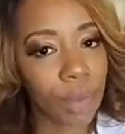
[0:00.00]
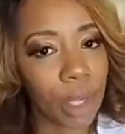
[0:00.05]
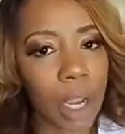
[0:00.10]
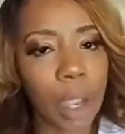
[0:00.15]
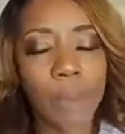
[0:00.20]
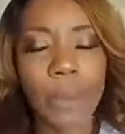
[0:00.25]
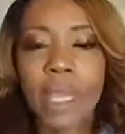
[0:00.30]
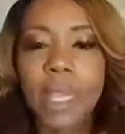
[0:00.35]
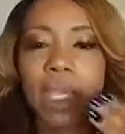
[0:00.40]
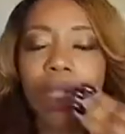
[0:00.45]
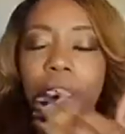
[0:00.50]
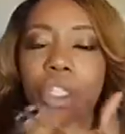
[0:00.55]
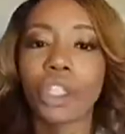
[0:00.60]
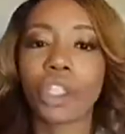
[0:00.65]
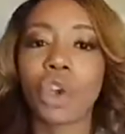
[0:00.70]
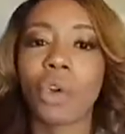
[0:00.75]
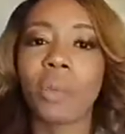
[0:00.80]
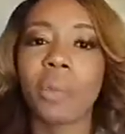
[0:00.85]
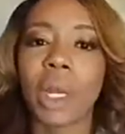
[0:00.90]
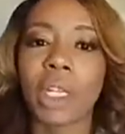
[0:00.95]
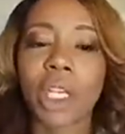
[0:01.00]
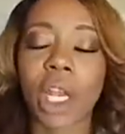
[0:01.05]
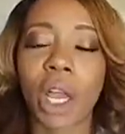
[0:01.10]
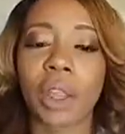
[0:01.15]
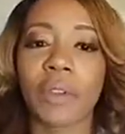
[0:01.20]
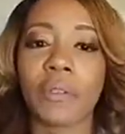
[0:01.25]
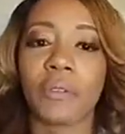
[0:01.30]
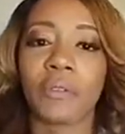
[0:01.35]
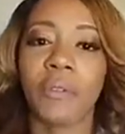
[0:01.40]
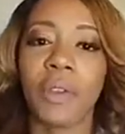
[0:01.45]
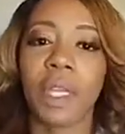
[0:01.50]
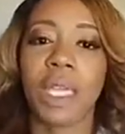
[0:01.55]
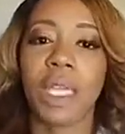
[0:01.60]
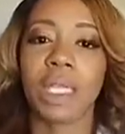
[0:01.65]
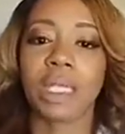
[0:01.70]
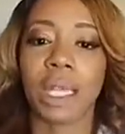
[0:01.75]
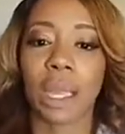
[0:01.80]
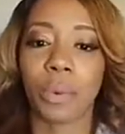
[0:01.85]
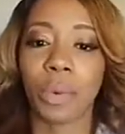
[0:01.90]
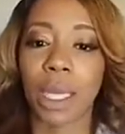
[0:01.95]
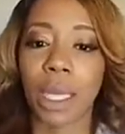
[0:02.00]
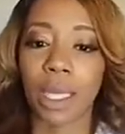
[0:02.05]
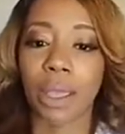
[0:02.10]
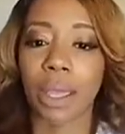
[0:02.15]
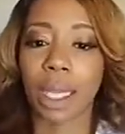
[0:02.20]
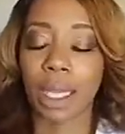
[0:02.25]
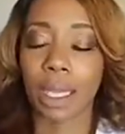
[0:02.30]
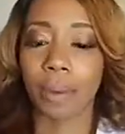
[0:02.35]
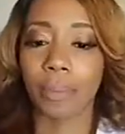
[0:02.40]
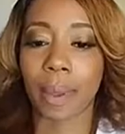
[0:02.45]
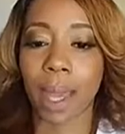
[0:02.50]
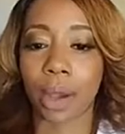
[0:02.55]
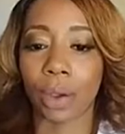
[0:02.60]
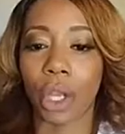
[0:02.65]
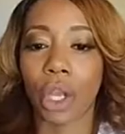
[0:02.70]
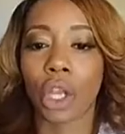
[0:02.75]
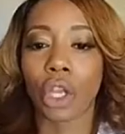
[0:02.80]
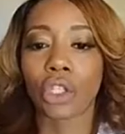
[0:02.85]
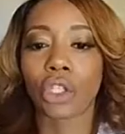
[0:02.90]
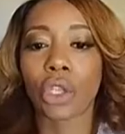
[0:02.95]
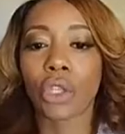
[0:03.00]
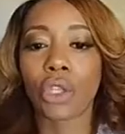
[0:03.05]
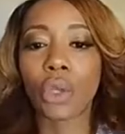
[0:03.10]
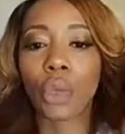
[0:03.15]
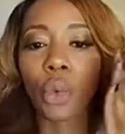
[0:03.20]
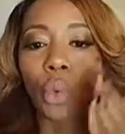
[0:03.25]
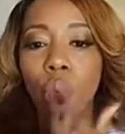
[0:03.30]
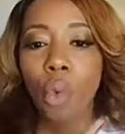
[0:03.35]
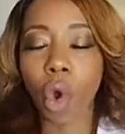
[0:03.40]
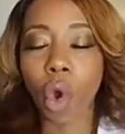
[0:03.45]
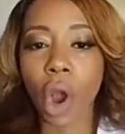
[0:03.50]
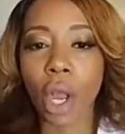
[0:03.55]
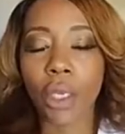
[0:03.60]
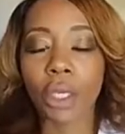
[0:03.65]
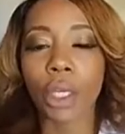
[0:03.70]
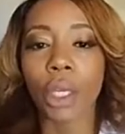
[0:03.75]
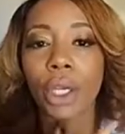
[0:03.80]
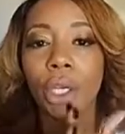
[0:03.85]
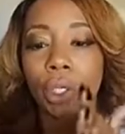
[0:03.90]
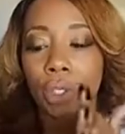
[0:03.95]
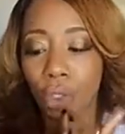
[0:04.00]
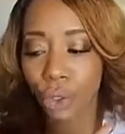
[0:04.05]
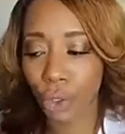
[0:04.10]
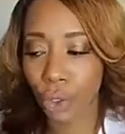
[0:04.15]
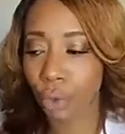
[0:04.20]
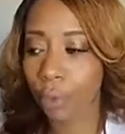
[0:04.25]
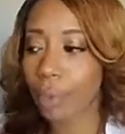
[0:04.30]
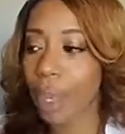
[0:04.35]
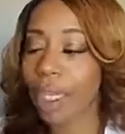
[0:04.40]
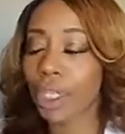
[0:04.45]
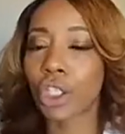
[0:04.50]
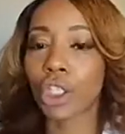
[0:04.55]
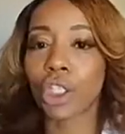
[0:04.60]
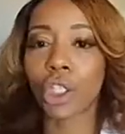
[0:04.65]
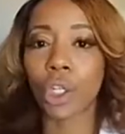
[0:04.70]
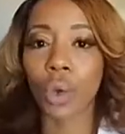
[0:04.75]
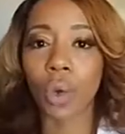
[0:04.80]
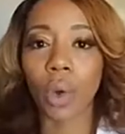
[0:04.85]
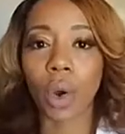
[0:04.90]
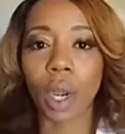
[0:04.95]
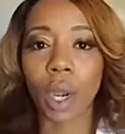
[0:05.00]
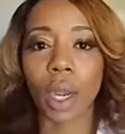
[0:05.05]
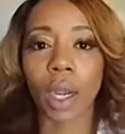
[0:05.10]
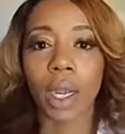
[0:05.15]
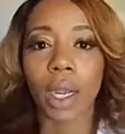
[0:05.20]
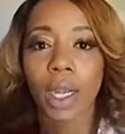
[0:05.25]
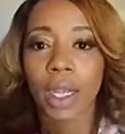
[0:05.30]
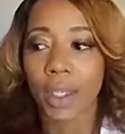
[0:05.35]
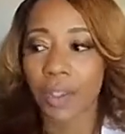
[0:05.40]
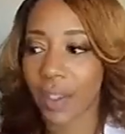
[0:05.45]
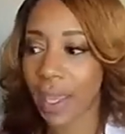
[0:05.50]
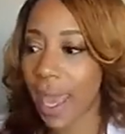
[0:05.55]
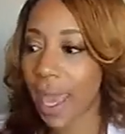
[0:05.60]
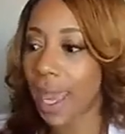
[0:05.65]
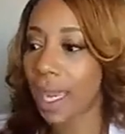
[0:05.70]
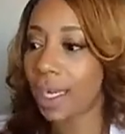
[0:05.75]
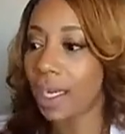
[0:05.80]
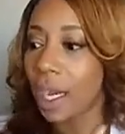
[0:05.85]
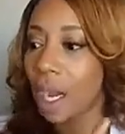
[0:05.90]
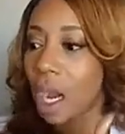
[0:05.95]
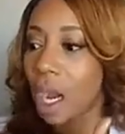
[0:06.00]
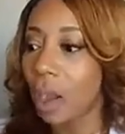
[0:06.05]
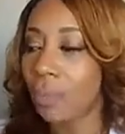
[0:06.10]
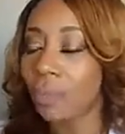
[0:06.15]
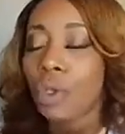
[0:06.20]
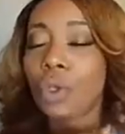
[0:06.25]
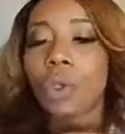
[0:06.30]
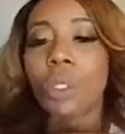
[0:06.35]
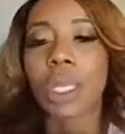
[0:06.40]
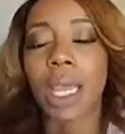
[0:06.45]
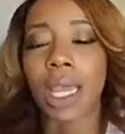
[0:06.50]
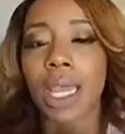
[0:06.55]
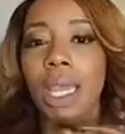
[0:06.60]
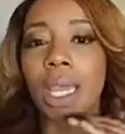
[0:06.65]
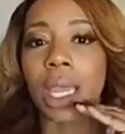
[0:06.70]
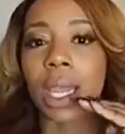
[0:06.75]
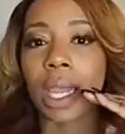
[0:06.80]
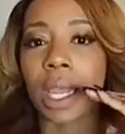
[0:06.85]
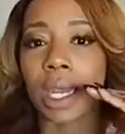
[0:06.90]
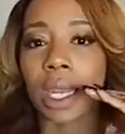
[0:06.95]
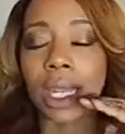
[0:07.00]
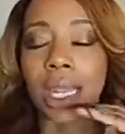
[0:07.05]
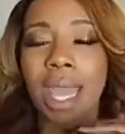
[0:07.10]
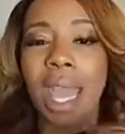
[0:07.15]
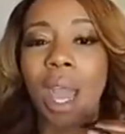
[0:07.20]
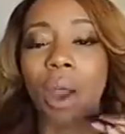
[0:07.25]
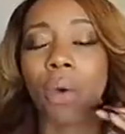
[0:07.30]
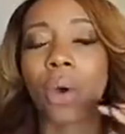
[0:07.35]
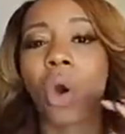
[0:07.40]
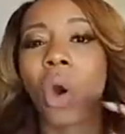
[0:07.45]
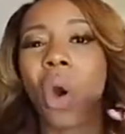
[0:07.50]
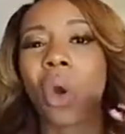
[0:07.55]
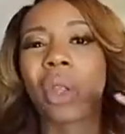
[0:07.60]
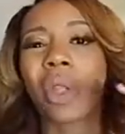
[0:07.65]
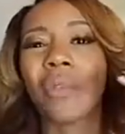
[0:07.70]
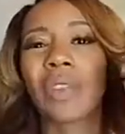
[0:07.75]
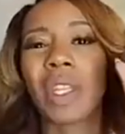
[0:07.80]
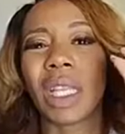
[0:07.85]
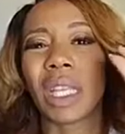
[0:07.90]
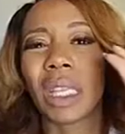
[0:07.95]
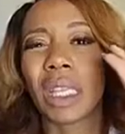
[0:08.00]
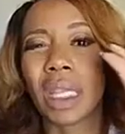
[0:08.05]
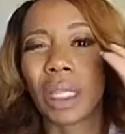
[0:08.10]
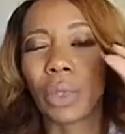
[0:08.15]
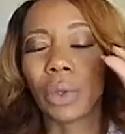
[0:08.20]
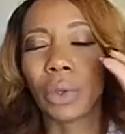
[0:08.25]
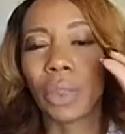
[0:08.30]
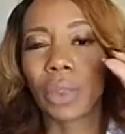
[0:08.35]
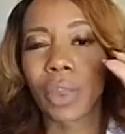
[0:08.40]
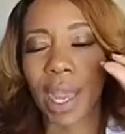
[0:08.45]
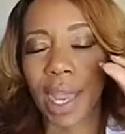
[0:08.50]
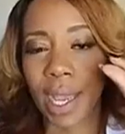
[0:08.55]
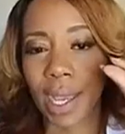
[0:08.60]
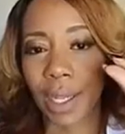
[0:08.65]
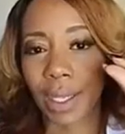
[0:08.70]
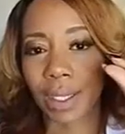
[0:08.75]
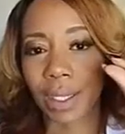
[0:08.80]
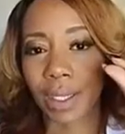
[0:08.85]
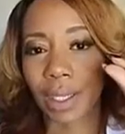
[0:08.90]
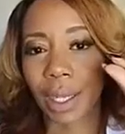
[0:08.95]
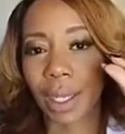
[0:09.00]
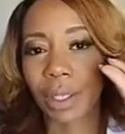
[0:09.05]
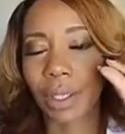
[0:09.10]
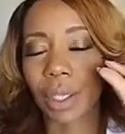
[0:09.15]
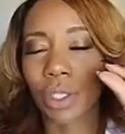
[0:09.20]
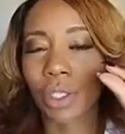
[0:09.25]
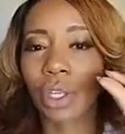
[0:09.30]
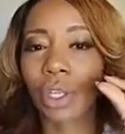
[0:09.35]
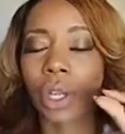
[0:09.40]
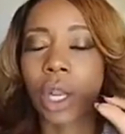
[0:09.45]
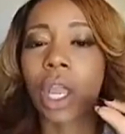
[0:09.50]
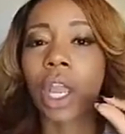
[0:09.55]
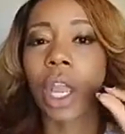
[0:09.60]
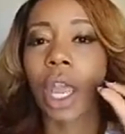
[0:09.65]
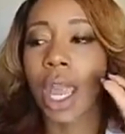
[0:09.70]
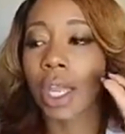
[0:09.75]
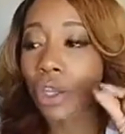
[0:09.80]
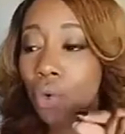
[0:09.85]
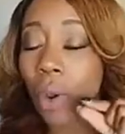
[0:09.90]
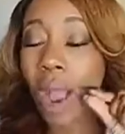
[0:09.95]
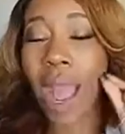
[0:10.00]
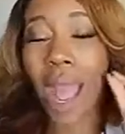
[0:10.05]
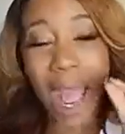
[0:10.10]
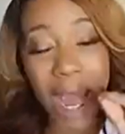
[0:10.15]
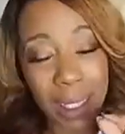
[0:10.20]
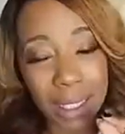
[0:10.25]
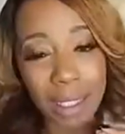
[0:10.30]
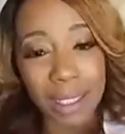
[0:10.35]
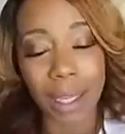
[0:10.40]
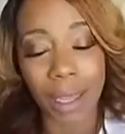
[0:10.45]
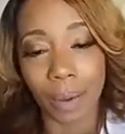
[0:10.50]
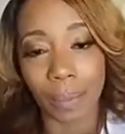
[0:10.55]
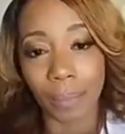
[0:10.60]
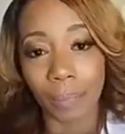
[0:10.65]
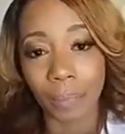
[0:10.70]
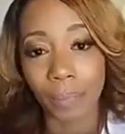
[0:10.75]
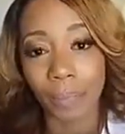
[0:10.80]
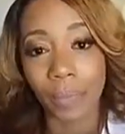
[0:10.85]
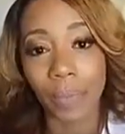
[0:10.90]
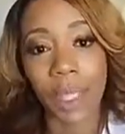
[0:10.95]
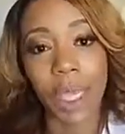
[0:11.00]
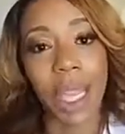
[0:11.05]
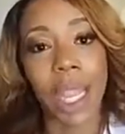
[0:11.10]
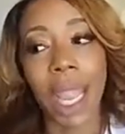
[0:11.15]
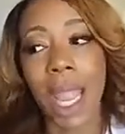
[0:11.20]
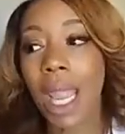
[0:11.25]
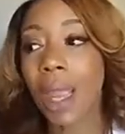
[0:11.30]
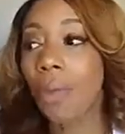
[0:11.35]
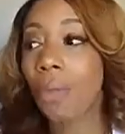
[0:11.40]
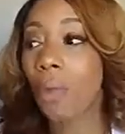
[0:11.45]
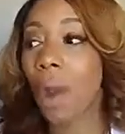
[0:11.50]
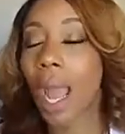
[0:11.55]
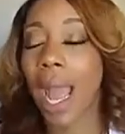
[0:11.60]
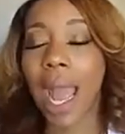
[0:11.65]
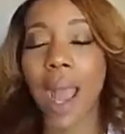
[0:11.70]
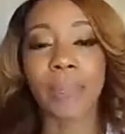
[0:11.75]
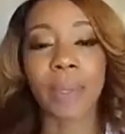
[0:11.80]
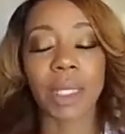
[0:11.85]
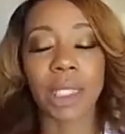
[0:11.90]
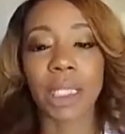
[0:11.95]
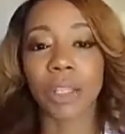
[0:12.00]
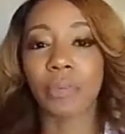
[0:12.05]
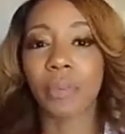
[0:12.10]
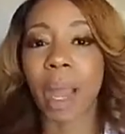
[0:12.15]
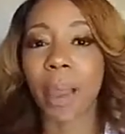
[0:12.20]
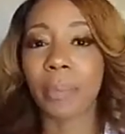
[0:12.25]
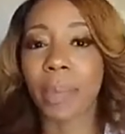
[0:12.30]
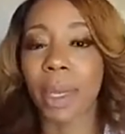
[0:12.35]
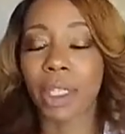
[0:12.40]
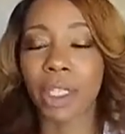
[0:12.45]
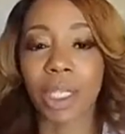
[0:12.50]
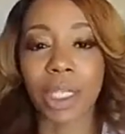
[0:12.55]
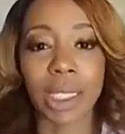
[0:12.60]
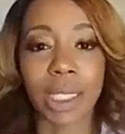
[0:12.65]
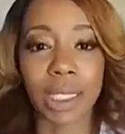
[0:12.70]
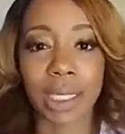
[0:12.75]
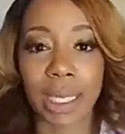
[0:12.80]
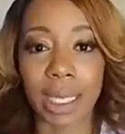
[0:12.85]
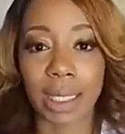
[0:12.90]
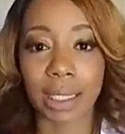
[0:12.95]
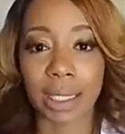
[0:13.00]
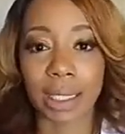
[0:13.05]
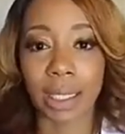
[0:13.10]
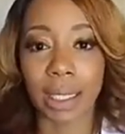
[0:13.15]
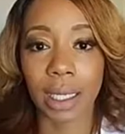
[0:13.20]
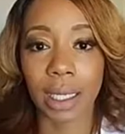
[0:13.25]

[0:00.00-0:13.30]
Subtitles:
because it's so much other fees that we didn't think about. So you want to make sure that you take in account all of the little things that you ask them, hey, what happens if my budget is this?